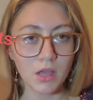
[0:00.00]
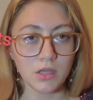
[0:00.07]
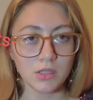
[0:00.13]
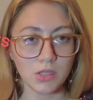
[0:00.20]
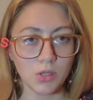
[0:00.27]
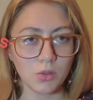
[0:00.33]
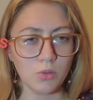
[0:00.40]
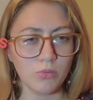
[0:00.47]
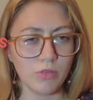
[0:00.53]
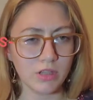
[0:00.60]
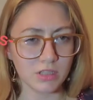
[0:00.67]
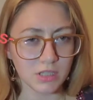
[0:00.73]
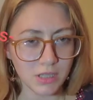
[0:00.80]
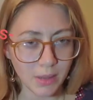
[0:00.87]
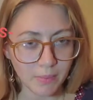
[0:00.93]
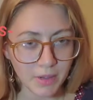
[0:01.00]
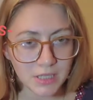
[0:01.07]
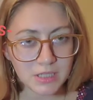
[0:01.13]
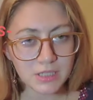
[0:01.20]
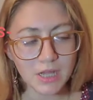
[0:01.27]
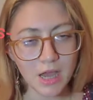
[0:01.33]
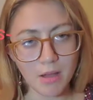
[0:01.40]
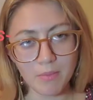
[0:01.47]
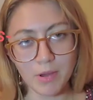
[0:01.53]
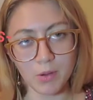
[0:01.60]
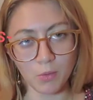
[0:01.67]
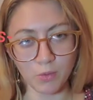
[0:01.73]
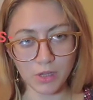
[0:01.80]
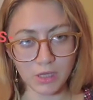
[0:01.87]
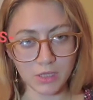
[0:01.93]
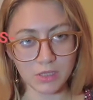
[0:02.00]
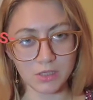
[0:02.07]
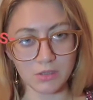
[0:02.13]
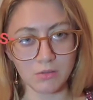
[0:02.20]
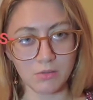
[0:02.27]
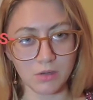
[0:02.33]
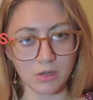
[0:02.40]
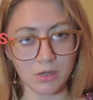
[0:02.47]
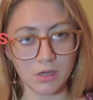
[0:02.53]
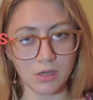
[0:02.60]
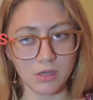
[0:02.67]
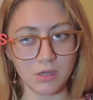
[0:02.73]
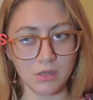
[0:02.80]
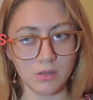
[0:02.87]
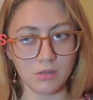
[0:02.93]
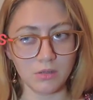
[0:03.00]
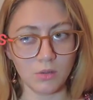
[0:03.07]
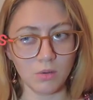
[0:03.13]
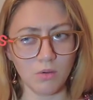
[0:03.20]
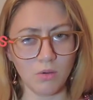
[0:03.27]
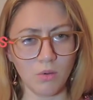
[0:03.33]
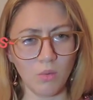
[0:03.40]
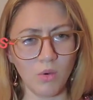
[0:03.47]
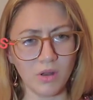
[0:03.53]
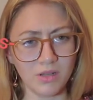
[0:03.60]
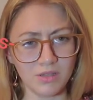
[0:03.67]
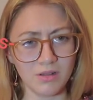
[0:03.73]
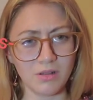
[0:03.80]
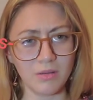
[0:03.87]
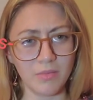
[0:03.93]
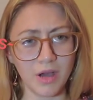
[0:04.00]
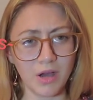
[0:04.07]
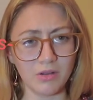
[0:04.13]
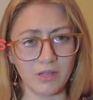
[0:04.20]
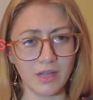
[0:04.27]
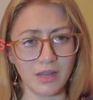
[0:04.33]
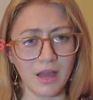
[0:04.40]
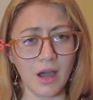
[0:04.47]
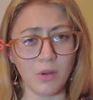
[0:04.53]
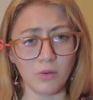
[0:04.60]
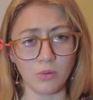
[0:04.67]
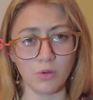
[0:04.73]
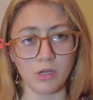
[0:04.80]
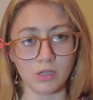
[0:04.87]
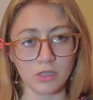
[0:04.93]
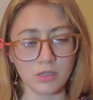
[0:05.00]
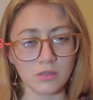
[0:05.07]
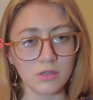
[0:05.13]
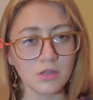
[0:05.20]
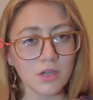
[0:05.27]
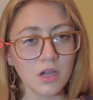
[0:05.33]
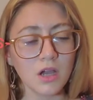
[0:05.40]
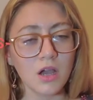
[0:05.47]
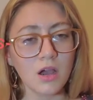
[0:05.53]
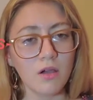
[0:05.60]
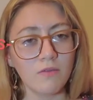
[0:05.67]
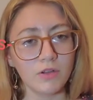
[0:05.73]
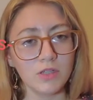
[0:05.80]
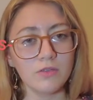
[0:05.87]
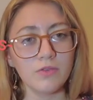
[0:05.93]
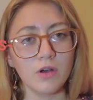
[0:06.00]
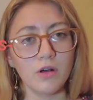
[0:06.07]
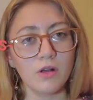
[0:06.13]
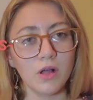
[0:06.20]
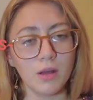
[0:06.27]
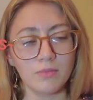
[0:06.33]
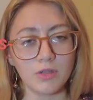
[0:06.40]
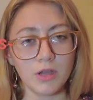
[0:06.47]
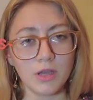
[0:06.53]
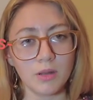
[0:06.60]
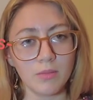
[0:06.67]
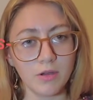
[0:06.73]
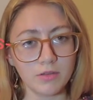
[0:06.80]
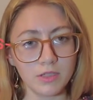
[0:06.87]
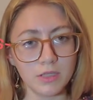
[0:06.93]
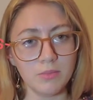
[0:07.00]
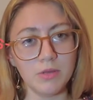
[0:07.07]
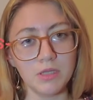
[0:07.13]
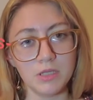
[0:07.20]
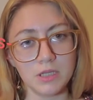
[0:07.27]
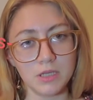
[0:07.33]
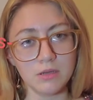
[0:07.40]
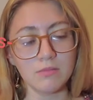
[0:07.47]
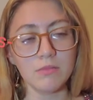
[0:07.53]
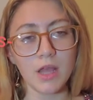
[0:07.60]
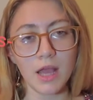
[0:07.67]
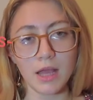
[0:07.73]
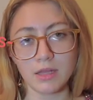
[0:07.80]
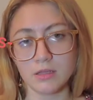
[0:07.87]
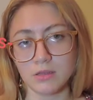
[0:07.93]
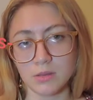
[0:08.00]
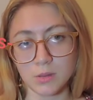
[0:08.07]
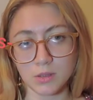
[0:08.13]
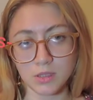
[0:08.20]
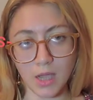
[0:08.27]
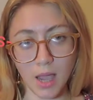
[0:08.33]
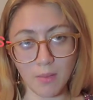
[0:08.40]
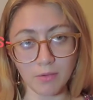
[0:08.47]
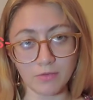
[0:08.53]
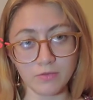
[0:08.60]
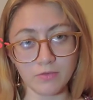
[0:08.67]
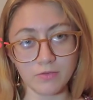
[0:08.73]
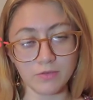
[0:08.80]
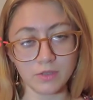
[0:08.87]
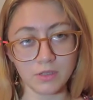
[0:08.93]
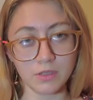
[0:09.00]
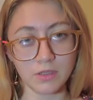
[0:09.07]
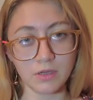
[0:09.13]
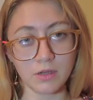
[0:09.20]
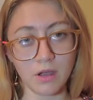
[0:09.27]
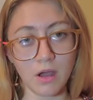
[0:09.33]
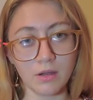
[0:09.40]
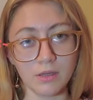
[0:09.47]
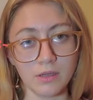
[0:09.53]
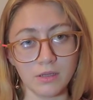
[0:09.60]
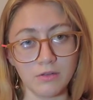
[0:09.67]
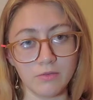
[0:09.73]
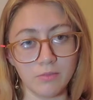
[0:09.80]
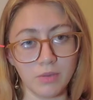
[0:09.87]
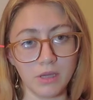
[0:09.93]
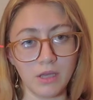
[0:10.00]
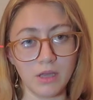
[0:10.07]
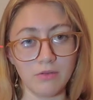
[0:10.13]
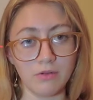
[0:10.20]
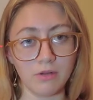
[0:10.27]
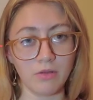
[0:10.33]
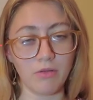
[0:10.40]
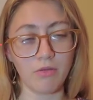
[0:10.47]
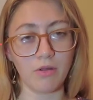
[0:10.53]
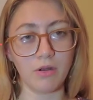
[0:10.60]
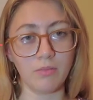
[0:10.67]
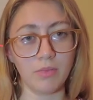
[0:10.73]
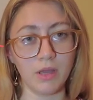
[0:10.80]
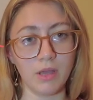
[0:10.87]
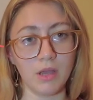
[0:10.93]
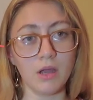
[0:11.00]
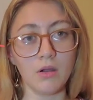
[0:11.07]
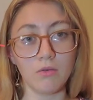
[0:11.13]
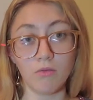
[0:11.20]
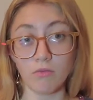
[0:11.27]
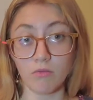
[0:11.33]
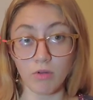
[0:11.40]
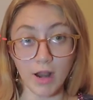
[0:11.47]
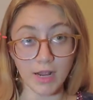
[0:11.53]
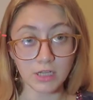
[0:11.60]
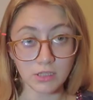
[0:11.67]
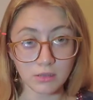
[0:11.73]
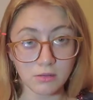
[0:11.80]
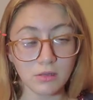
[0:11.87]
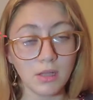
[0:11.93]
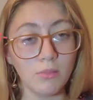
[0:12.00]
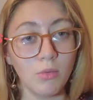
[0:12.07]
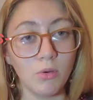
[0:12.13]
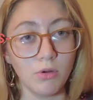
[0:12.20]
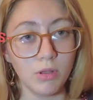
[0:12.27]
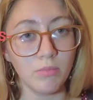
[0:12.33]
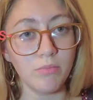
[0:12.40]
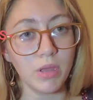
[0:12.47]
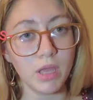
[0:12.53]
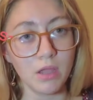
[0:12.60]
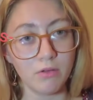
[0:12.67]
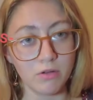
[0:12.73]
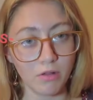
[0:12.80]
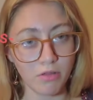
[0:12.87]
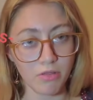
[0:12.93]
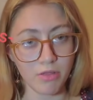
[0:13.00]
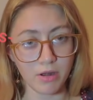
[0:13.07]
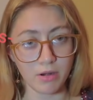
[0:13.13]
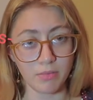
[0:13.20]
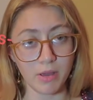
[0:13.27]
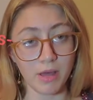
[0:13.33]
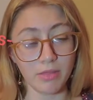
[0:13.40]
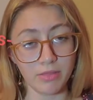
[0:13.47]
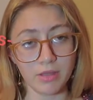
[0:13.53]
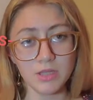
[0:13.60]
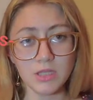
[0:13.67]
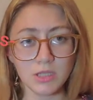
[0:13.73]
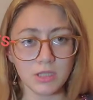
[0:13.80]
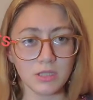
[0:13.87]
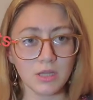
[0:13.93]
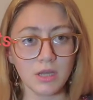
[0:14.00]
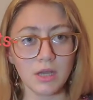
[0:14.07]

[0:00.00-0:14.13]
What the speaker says: So step by step, we need to learn what it's all about and how it works. First of all, I'm talking about CBT and type of cognitive behavioral therapy, rational emotive behavioral therapy, and this